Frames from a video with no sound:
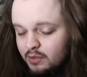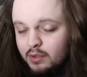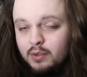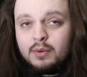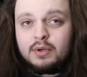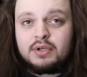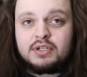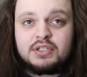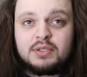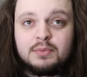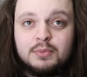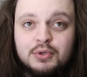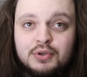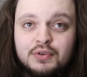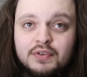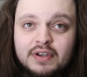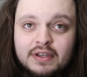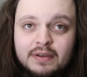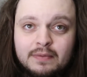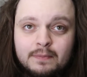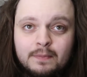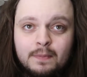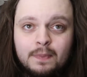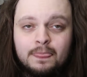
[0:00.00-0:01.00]
So we watched the
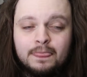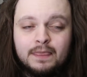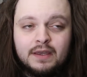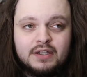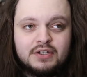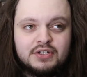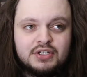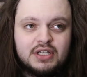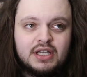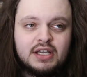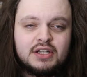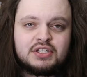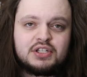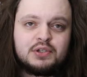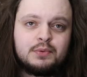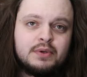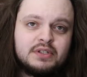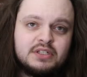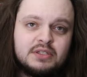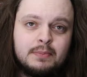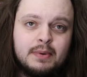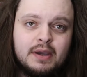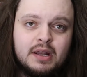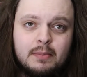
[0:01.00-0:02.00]
movie. Uh, she actually
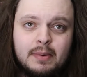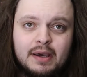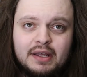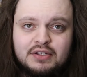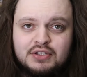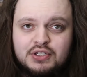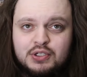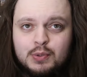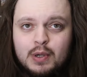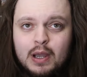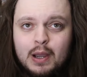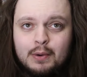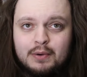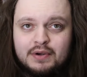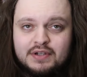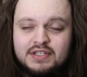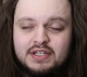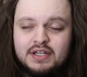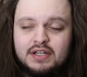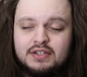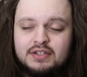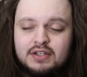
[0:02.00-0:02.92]
went to bed about two hours in.